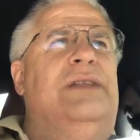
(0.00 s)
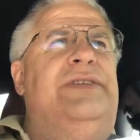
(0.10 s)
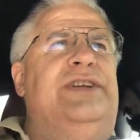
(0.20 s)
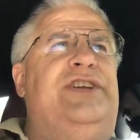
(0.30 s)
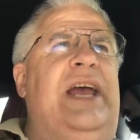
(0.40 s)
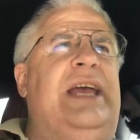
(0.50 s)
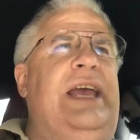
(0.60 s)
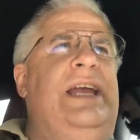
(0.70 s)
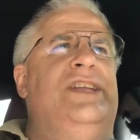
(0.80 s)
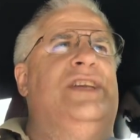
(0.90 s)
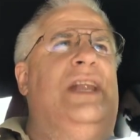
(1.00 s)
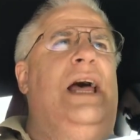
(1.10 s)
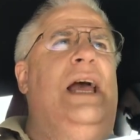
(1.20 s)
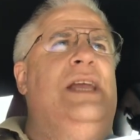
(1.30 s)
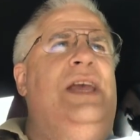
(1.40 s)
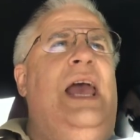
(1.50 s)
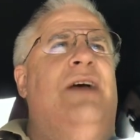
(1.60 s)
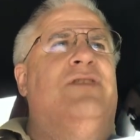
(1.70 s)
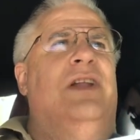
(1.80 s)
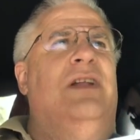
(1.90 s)
the check engine light. You
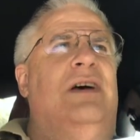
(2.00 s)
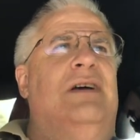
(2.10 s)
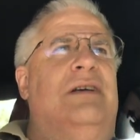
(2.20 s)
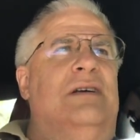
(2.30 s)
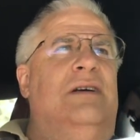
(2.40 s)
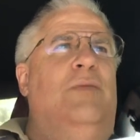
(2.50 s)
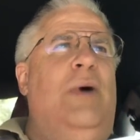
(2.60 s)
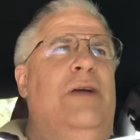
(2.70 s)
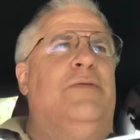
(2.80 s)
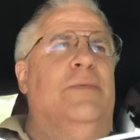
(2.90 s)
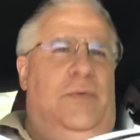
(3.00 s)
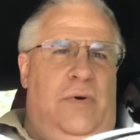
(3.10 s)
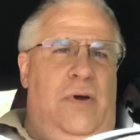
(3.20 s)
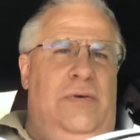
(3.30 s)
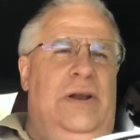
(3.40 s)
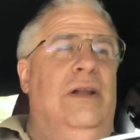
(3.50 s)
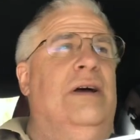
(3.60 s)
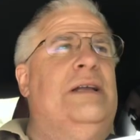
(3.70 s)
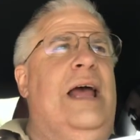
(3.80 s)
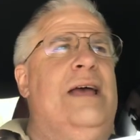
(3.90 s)
have to look away from the road and
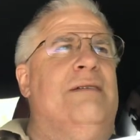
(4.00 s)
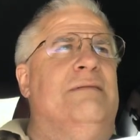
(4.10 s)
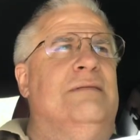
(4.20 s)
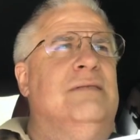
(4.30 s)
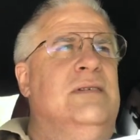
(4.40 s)
look down.